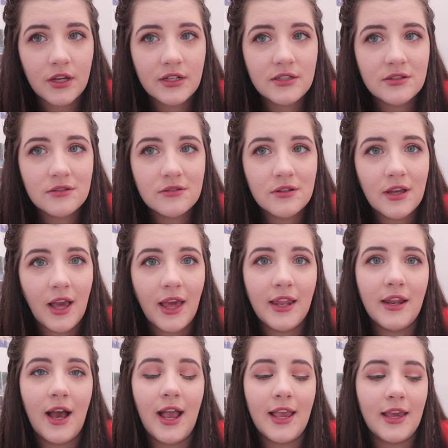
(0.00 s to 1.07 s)
looks.
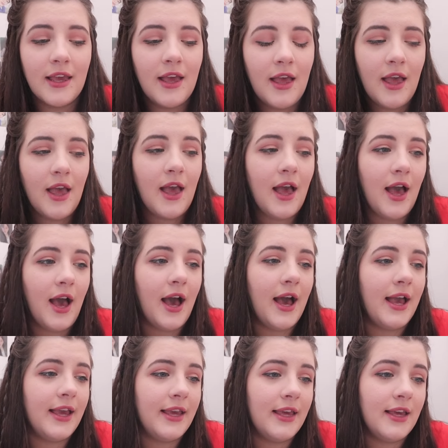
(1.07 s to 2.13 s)
And
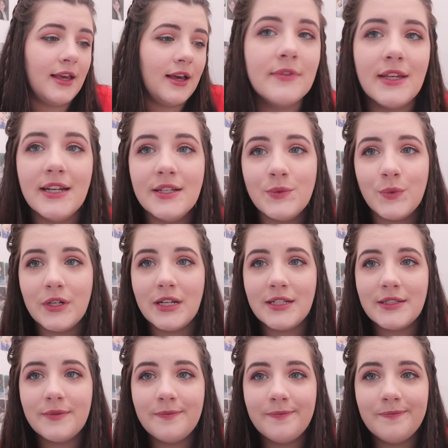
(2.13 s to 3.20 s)
it is what it
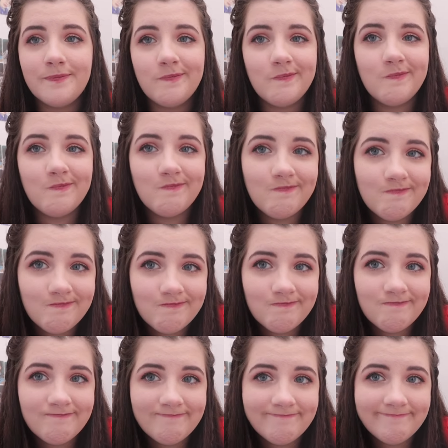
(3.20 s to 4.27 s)
is.
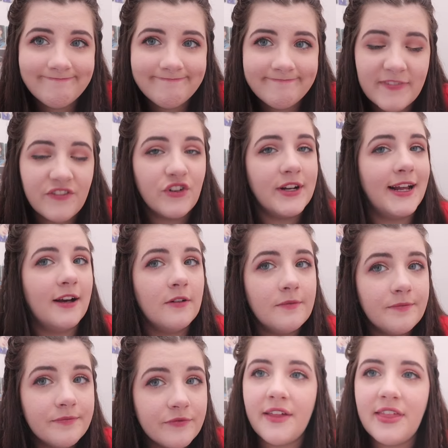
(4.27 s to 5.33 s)
For now.
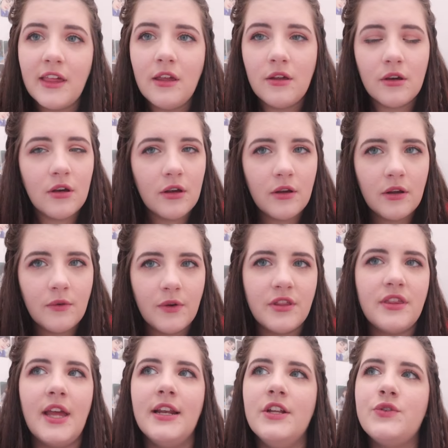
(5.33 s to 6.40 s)
I think
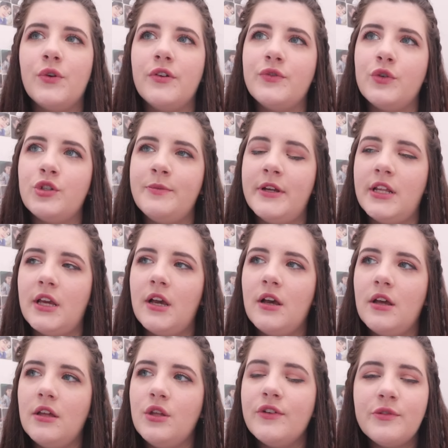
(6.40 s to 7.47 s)
with any sort of social
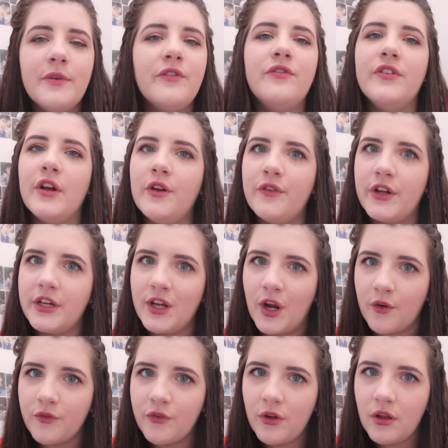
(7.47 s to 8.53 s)
media, you have to be very, very
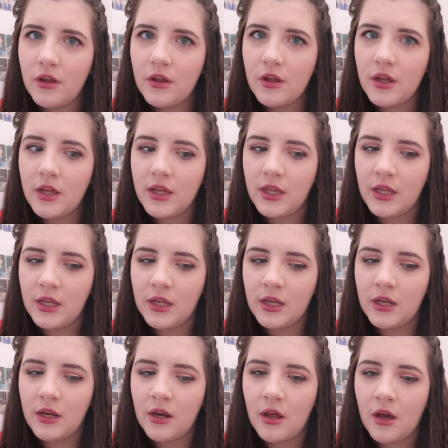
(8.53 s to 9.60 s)
careful
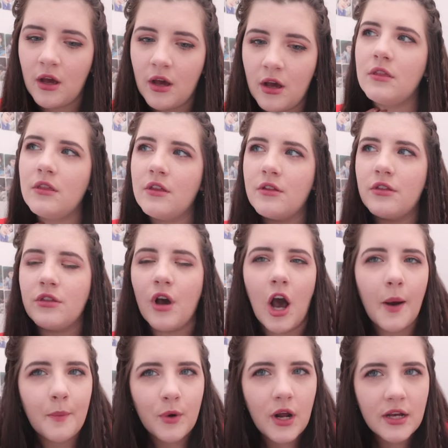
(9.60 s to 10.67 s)
in the
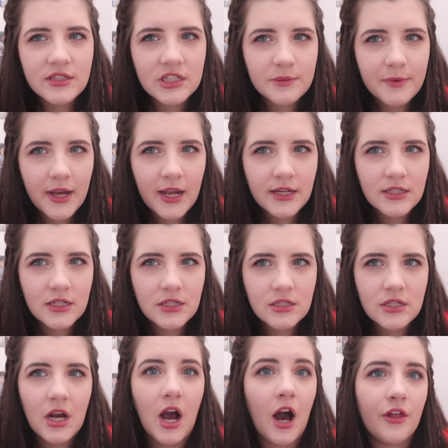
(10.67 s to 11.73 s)
thought process behind it.
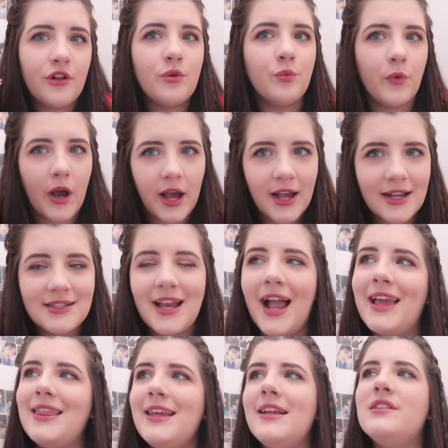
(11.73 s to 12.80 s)
Otherwise,
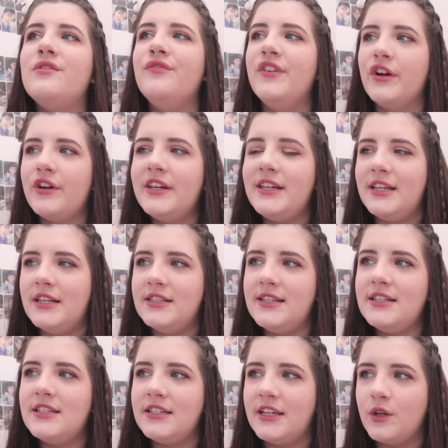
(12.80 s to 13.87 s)
I think it's very
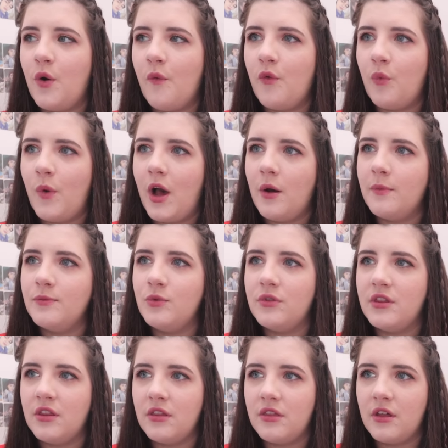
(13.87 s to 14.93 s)
easy to get overwhelmed
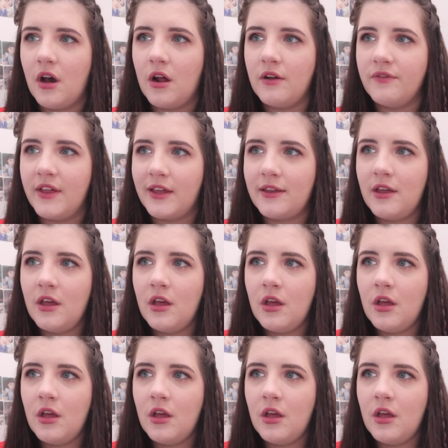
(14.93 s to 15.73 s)
with the thought of, like,